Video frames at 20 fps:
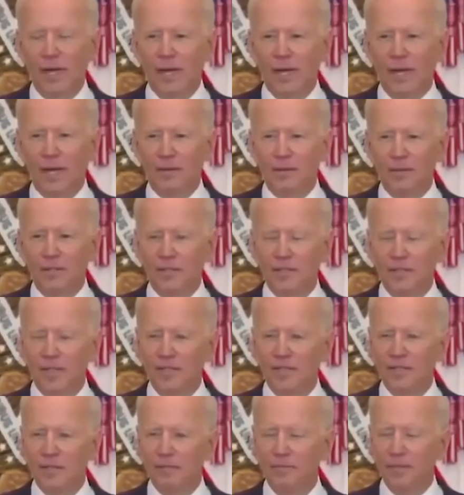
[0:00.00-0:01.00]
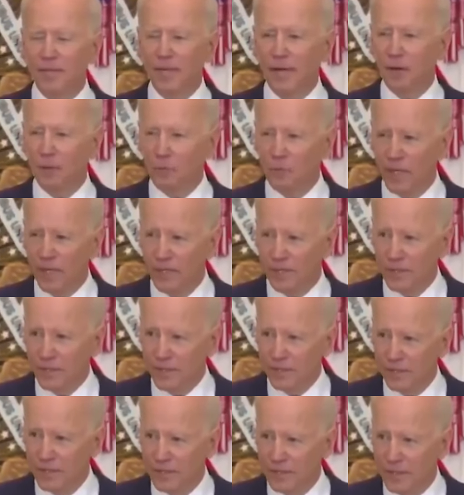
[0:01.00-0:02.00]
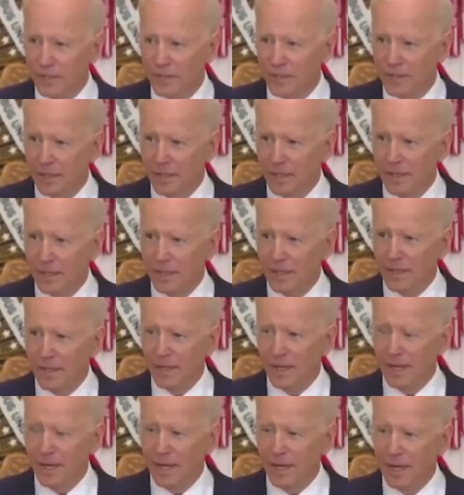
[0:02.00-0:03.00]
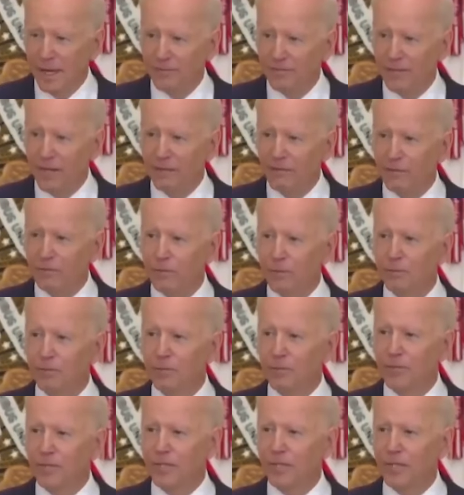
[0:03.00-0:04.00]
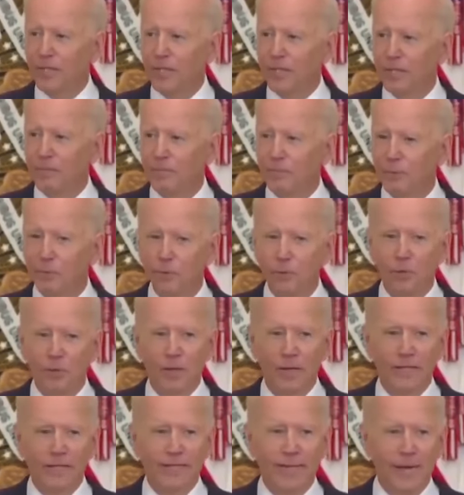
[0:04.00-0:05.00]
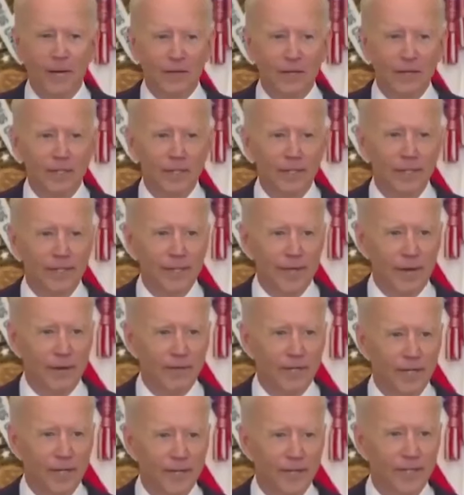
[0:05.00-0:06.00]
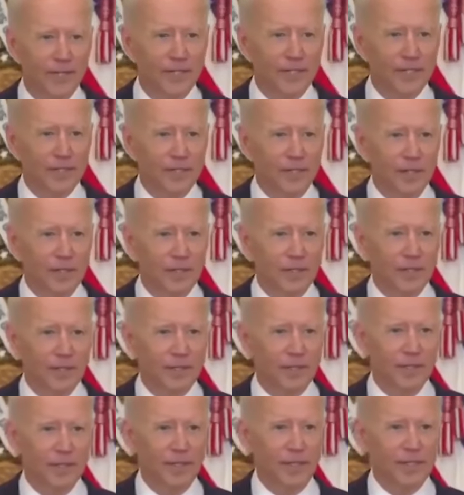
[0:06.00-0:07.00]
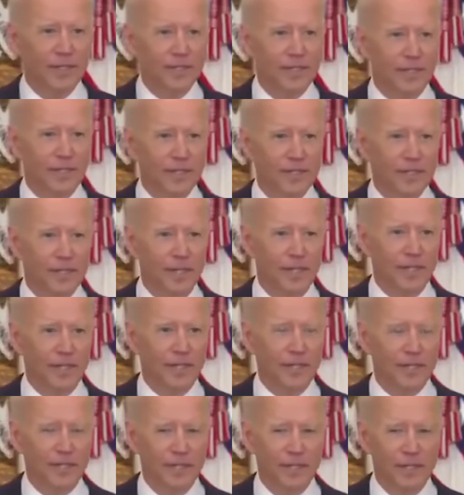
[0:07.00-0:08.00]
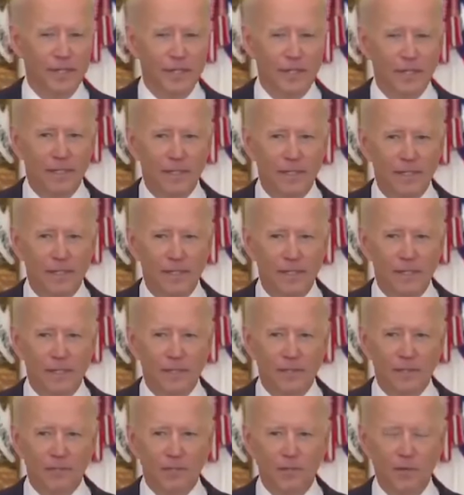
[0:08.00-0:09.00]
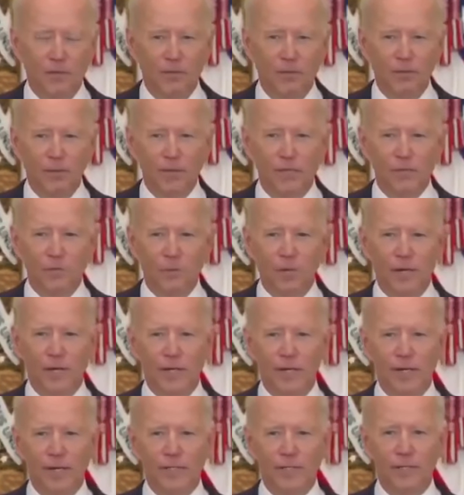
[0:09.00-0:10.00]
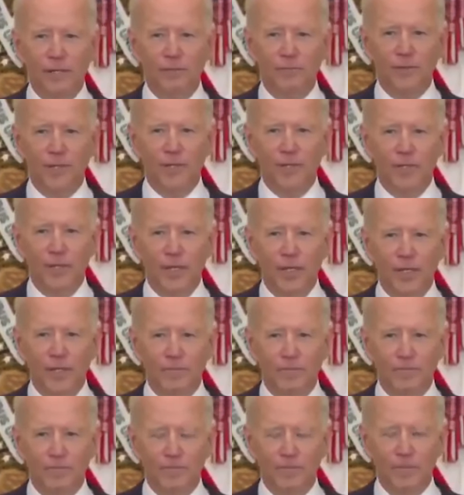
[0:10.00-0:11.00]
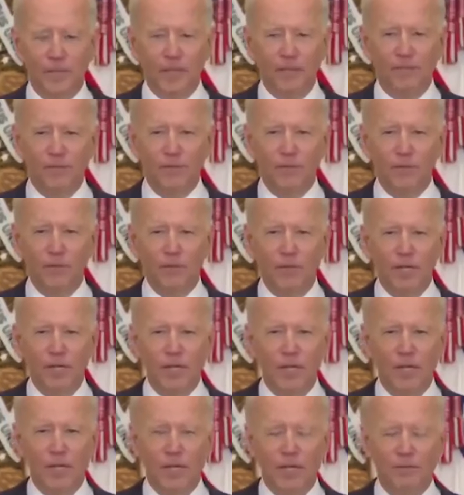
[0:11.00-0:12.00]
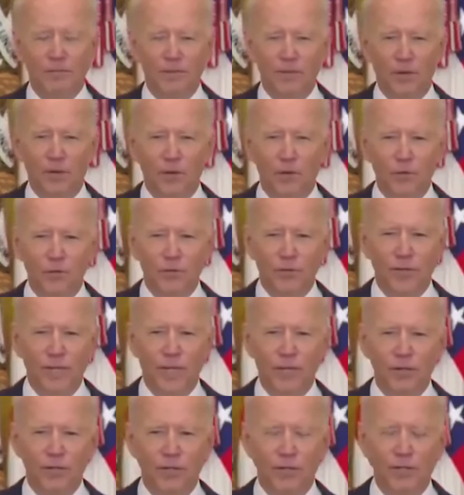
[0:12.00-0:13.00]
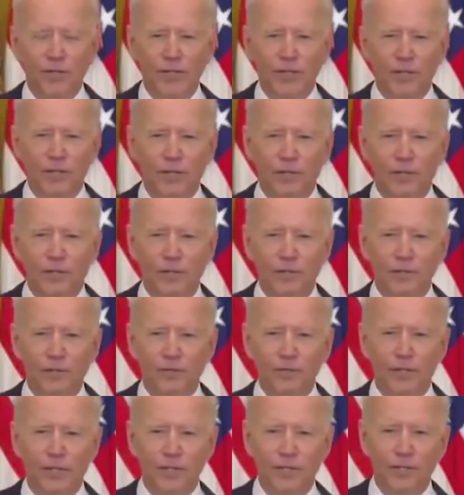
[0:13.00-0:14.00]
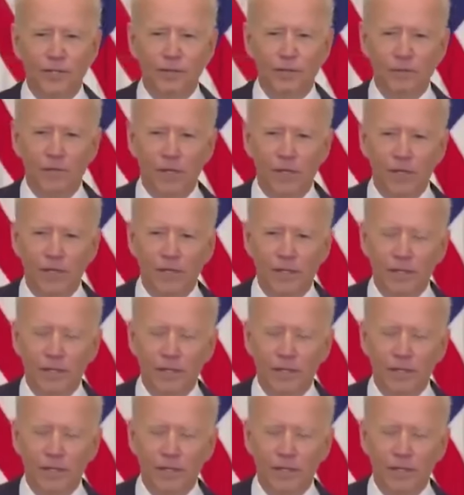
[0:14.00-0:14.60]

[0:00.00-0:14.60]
I'm going to say something outrageous. I have never been particularly poor at calculating how to get things done in the United States Senate. So the best way to get something done, if it holds near and dear to you that you